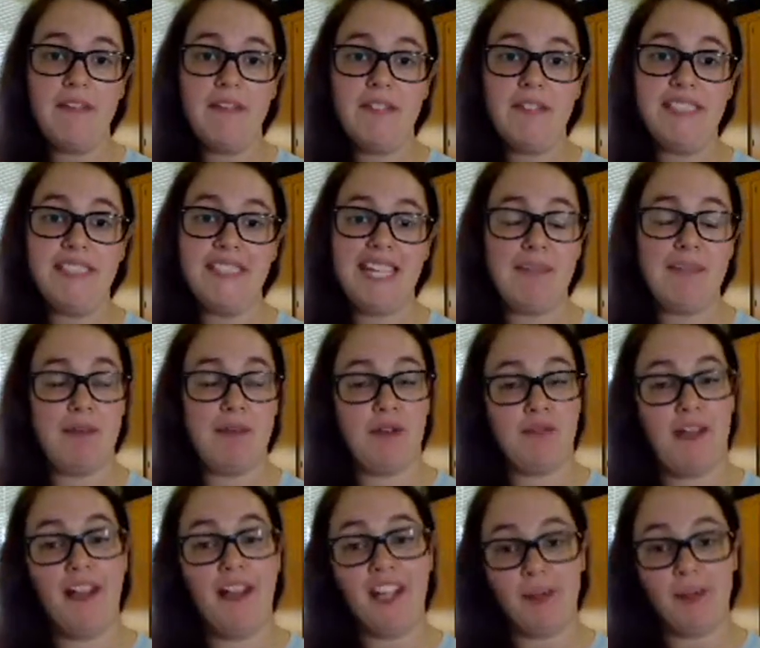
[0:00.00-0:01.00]
If the
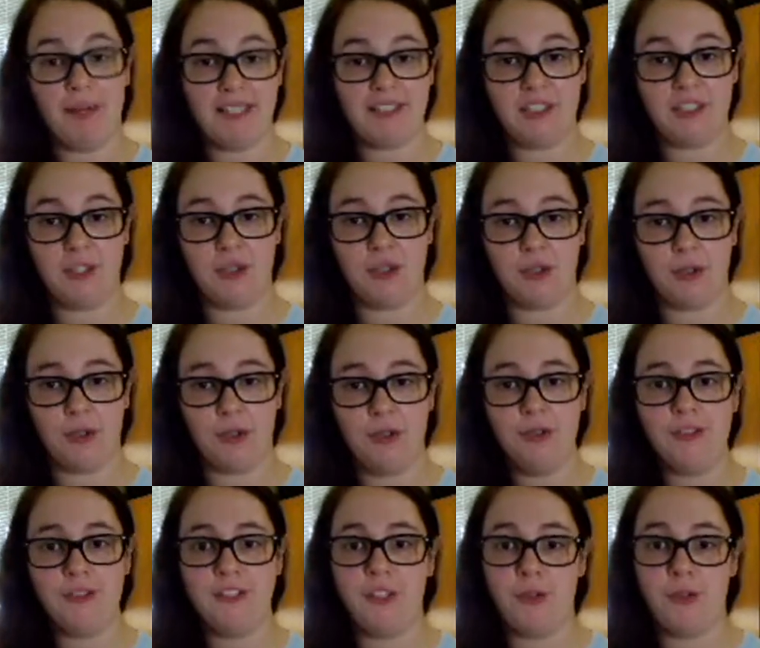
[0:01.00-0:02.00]
statement evaluates to
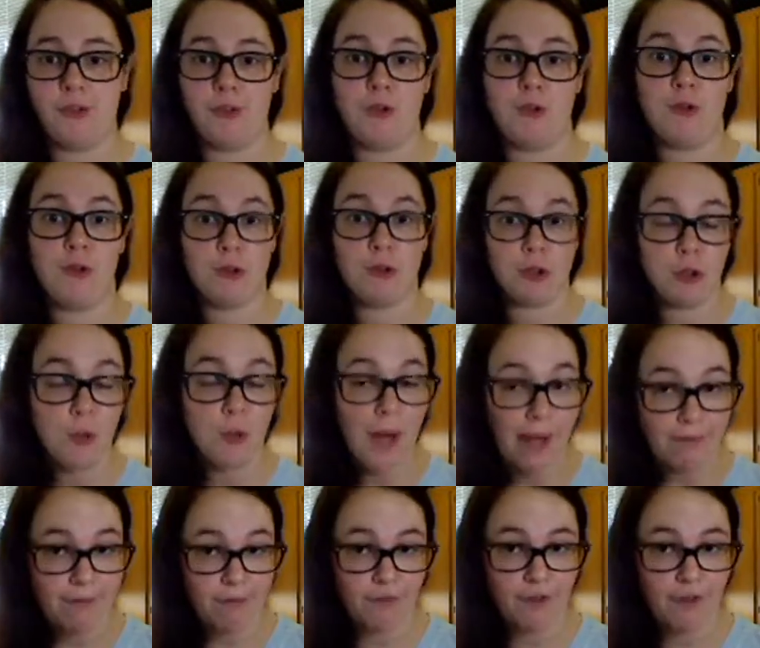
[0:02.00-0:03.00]
true, so you do
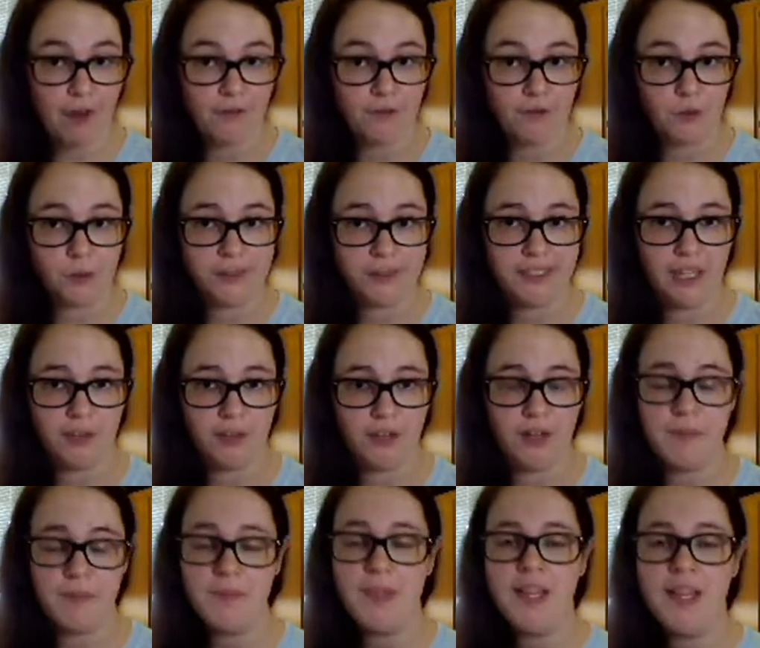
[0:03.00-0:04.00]
have a fan-forced
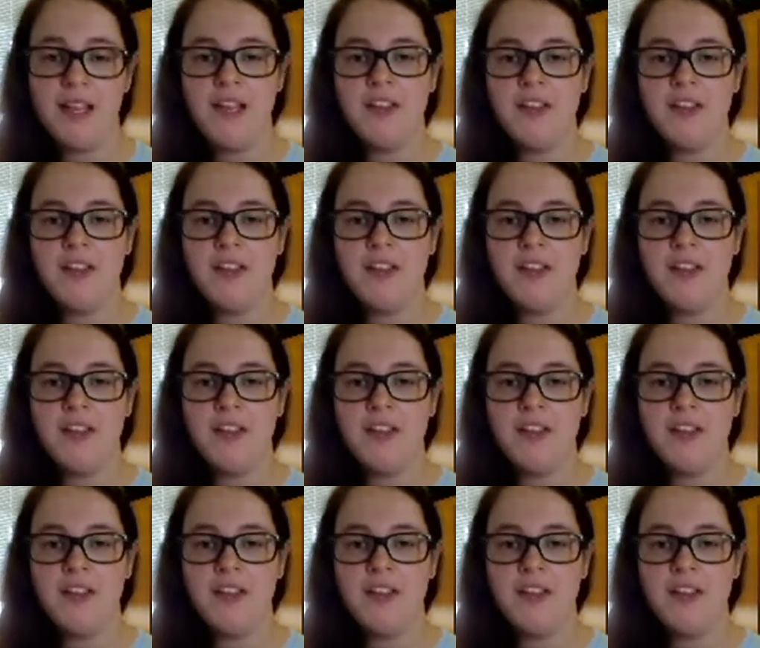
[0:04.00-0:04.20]
oven,